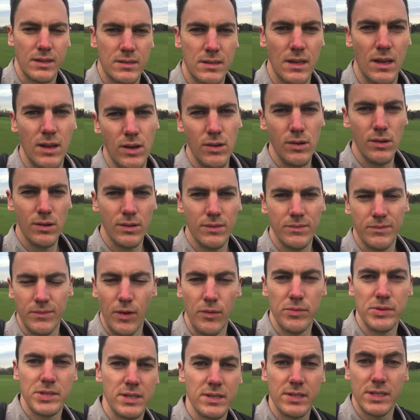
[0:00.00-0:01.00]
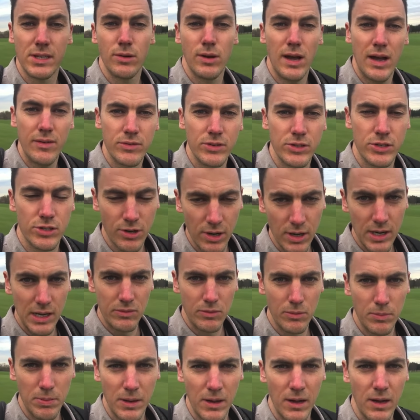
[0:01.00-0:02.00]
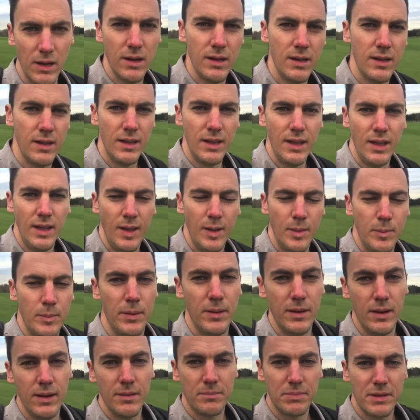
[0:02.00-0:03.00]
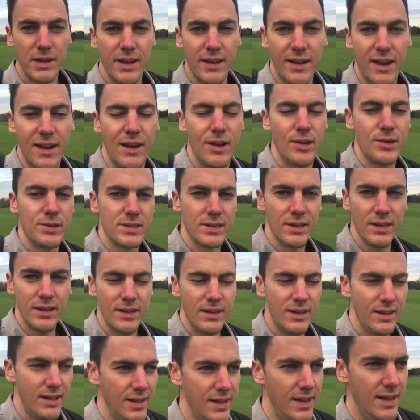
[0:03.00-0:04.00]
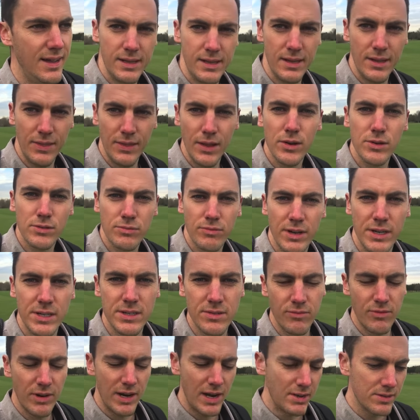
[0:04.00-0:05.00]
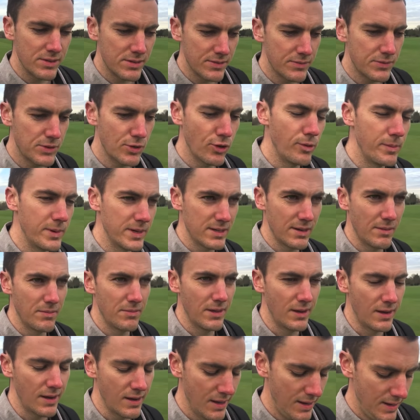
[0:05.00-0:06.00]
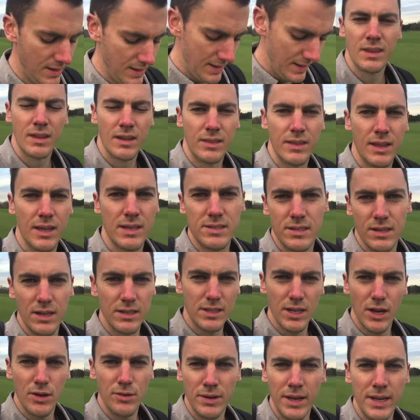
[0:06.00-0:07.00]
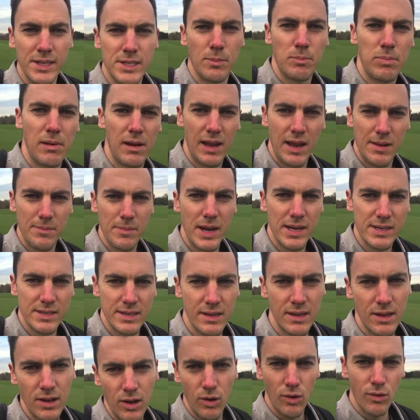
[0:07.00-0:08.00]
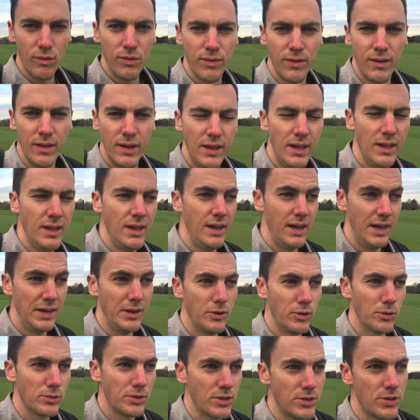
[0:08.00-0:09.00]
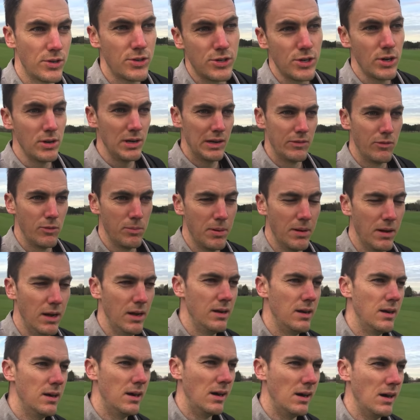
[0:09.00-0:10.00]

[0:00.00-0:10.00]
So obviously I still haven't shot level par, but I'm getting closer. And those recent rounds have taught me something. And that's that I don't need to play amazing golf in order to shoot level par.